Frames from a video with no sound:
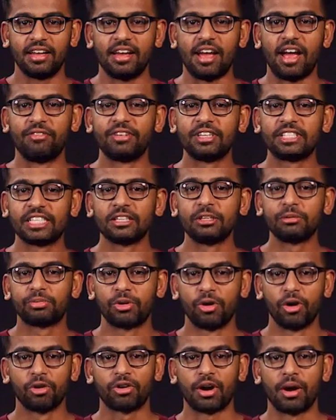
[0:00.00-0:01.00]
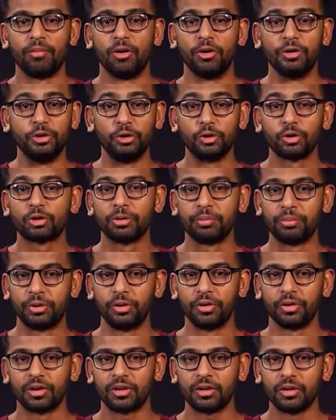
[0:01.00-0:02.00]
Every single program on your
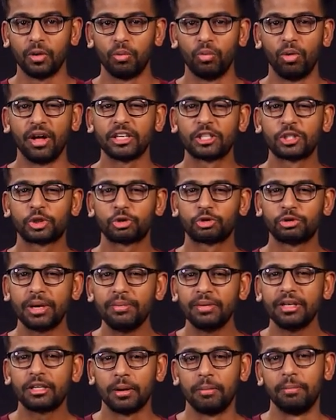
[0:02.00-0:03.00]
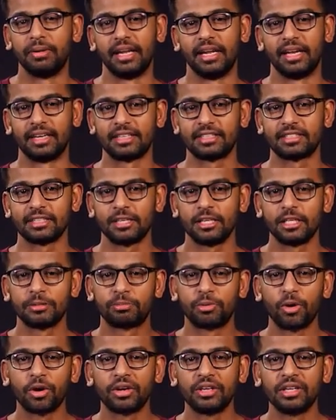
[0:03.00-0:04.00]
computer, while extremely complex, is
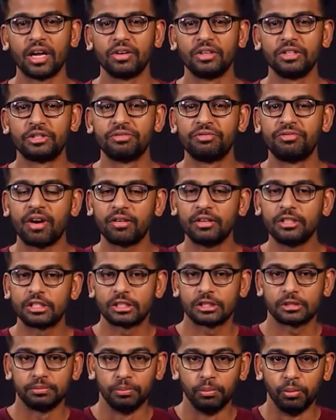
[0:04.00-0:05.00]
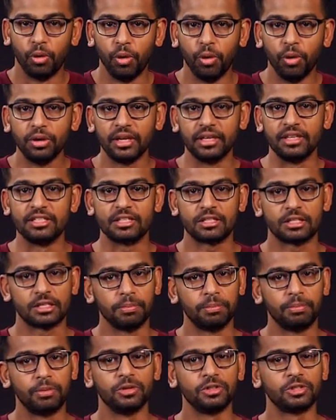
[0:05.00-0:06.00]
broken down into very small and
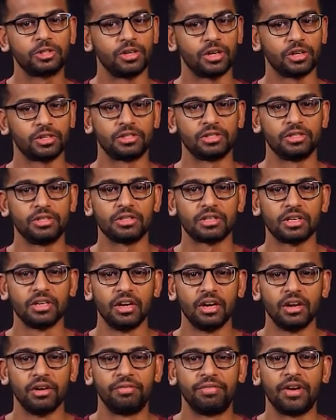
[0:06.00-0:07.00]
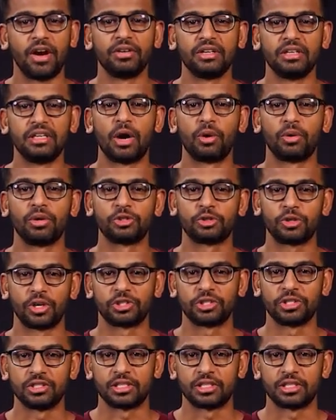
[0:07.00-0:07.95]
simple instructions found in our instruction